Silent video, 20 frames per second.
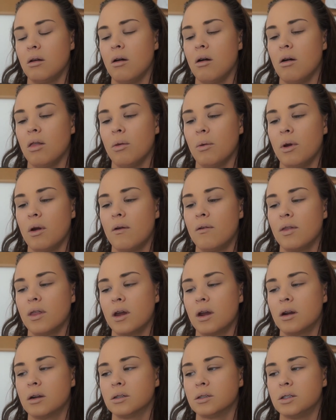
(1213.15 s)
all the way over
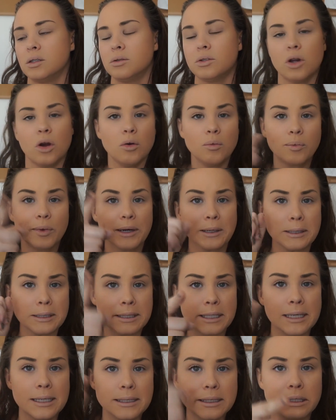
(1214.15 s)
there. So don't bring a
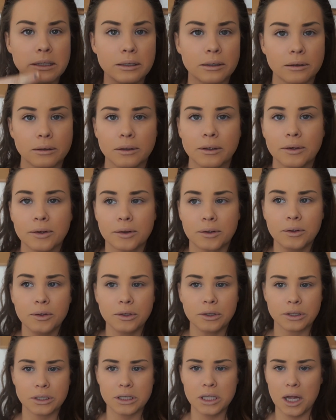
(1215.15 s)
taser. Look through
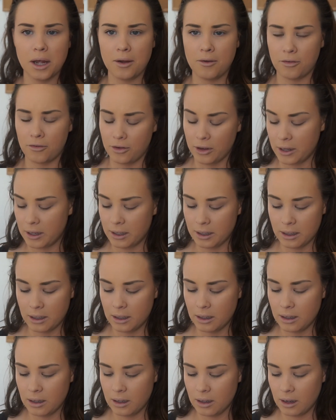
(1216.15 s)
your stuff.
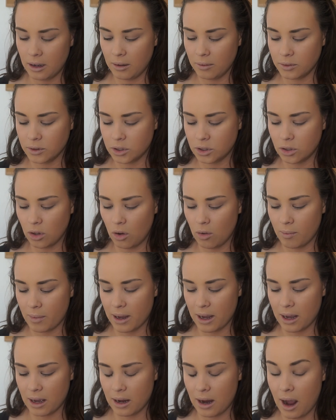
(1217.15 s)
I was so
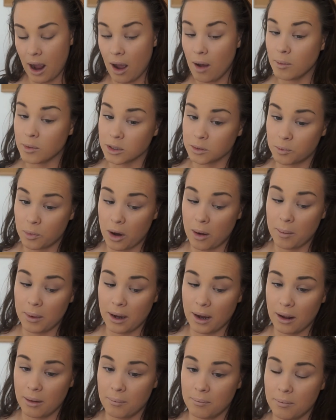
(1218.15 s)
mad. I almost brought my
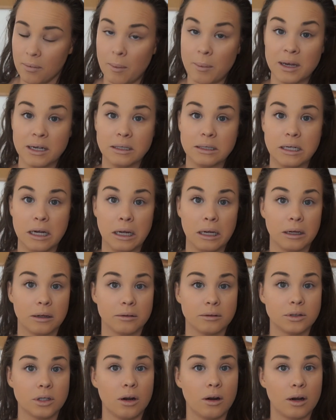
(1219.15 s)

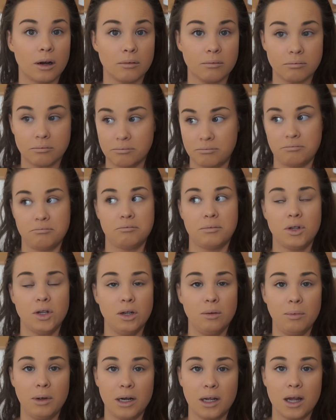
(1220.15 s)
dang, sorry.
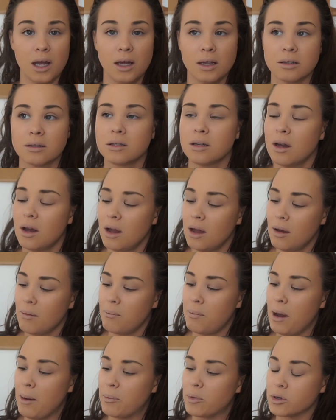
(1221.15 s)
Didn't mean to cuss
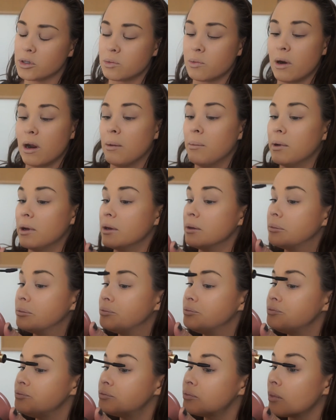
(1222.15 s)
pepper spray,
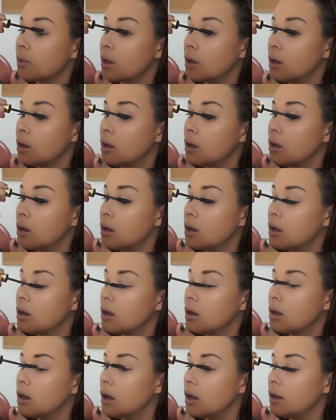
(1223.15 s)
but
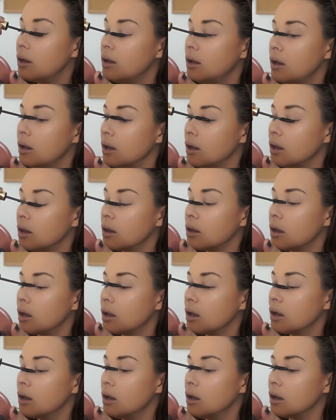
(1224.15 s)
I didn't,
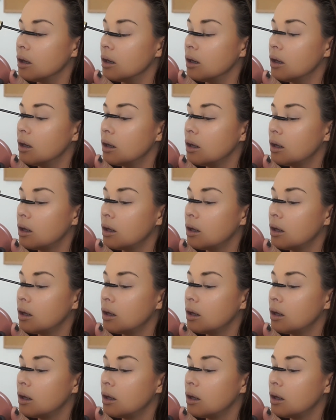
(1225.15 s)
thank God.